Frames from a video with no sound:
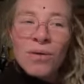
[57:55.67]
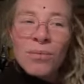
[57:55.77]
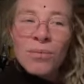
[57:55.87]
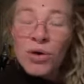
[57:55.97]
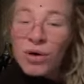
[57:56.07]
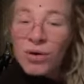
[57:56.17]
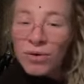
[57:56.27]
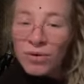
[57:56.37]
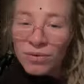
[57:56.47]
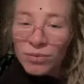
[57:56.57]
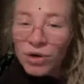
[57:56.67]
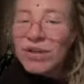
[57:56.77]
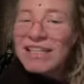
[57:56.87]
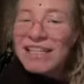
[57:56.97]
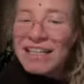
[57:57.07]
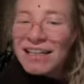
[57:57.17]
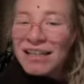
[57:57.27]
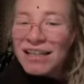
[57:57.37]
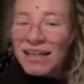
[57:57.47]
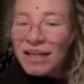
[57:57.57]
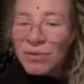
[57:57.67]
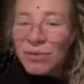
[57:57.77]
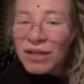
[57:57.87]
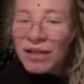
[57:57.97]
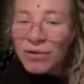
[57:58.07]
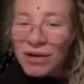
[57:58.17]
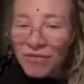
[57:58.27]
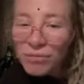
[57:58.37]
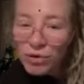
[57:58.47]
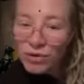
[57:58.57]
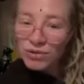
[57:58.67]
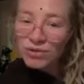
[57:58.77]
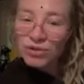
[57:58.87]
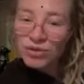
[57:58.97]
morally, like we have moral